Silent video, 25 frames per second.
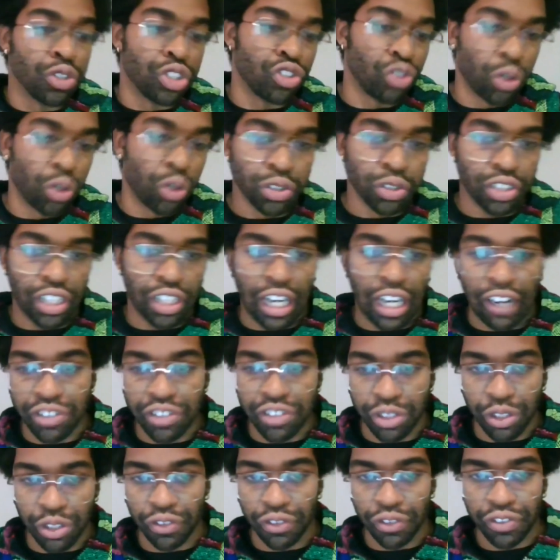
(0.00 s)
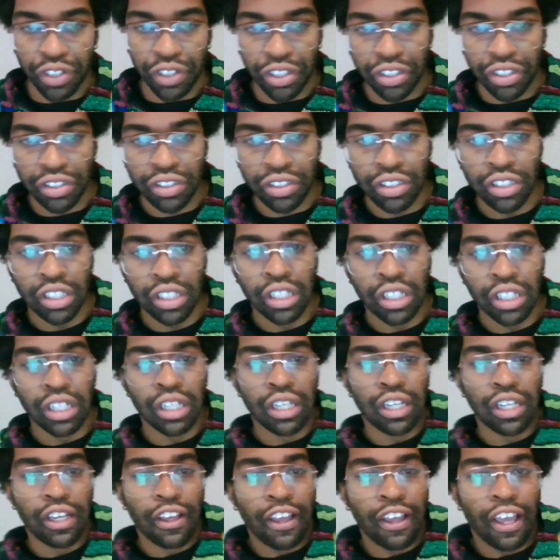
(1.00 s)
are roles that I've served in.
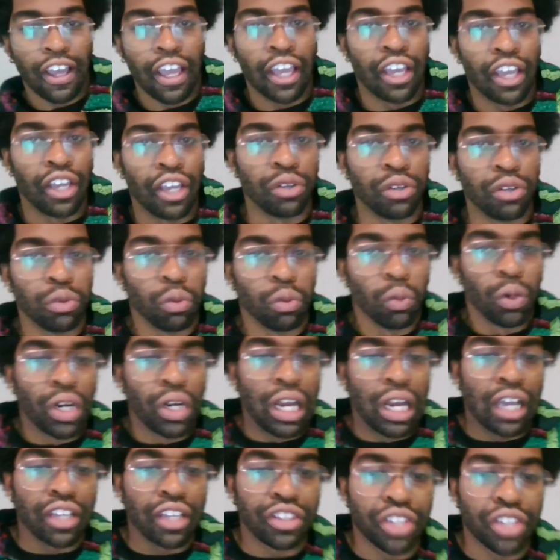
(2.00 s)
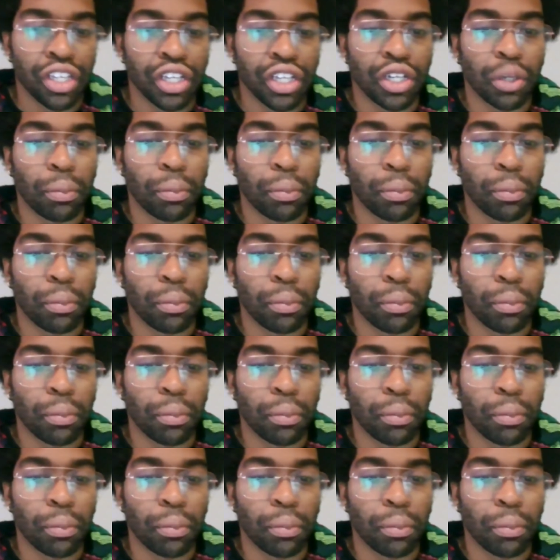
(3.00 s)
And when I think